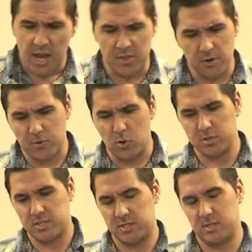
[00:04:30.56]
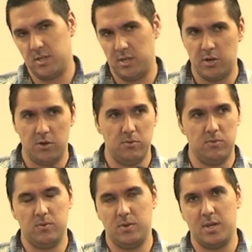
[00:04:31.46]
And then, of course,
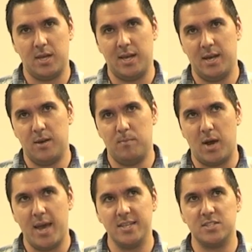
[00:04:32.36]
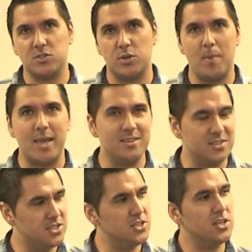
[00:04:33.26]
I had to sort of make a
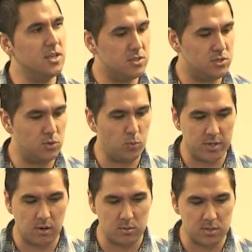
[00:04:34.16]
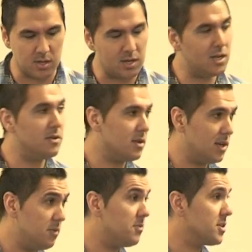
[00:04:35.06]
decision as to whether I was going to
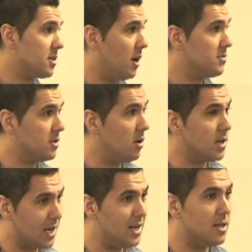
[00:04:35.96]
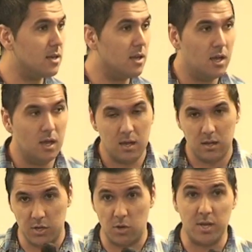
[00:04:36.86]
live this lifestyle and lead it,
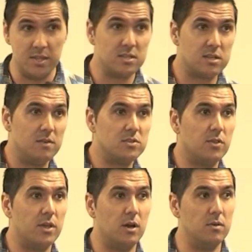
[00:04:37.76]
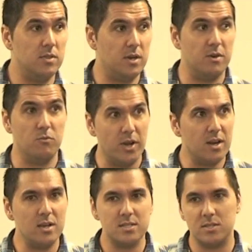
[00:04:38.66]
in this lifestyle that I
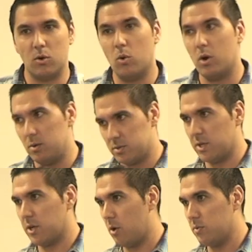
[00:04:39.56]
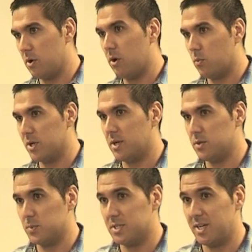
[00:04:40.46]
realized, or I was going to go with God
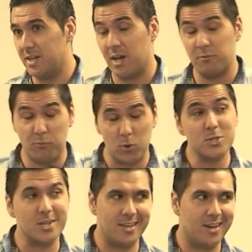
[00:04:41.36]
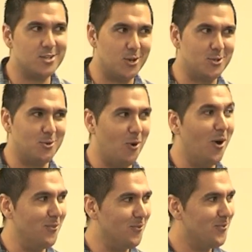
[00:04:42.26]
100%. Unfortunately, I chose the
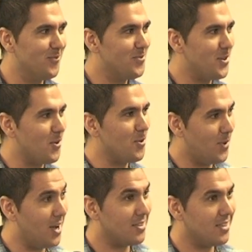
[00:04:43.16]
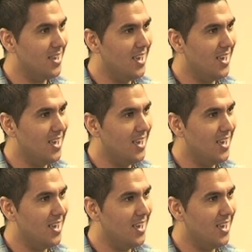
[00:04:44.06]
wrong path.